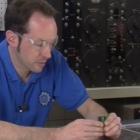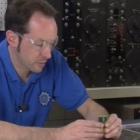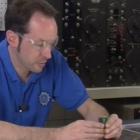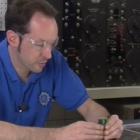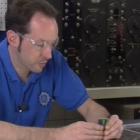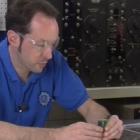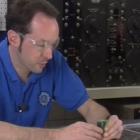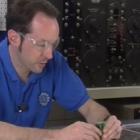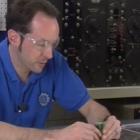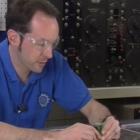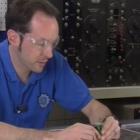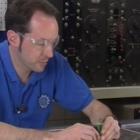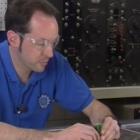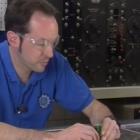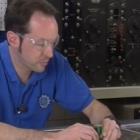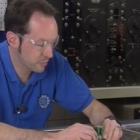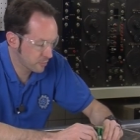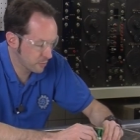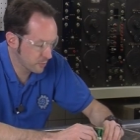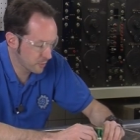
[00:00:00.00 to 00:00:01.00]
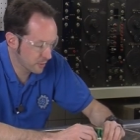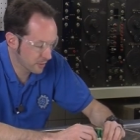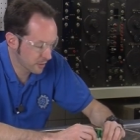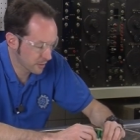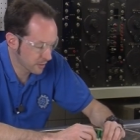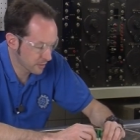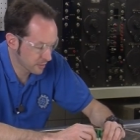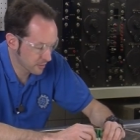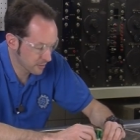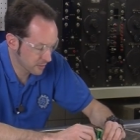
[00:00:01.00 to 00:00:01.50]
Because what they do with
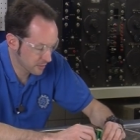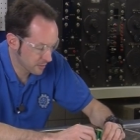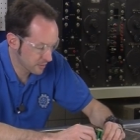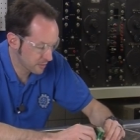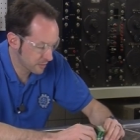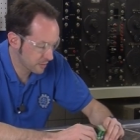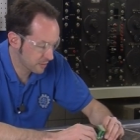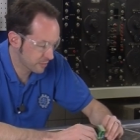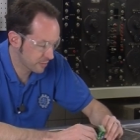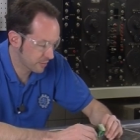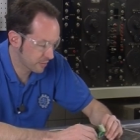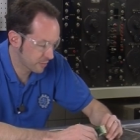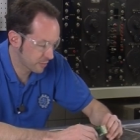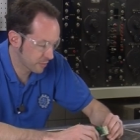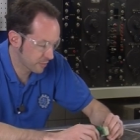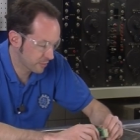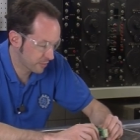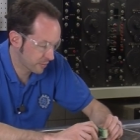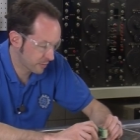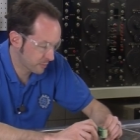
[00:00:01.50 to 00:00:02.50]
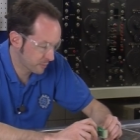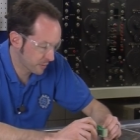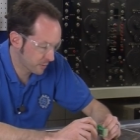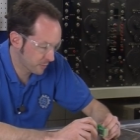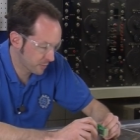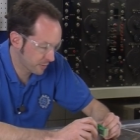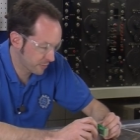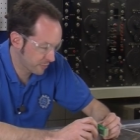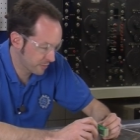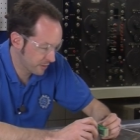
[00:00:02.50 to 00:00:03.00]
it is interesting, but I
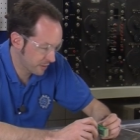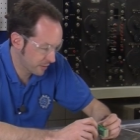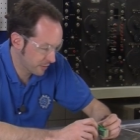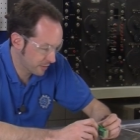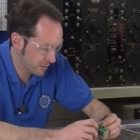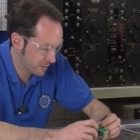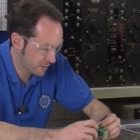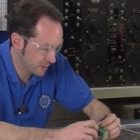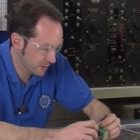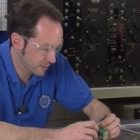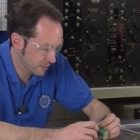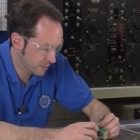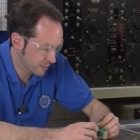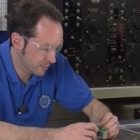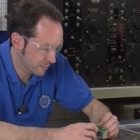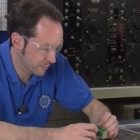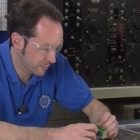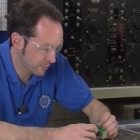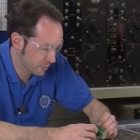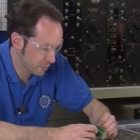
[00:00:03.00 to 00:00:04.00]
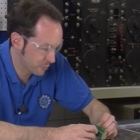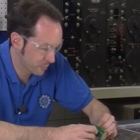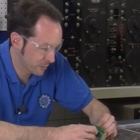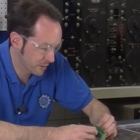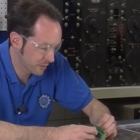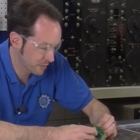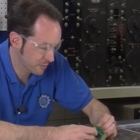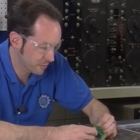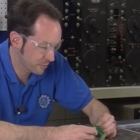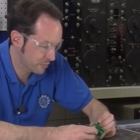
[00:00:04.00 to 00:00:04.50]
want to see how they get it in the first
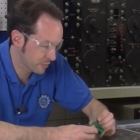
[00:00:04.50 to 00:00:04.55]
place.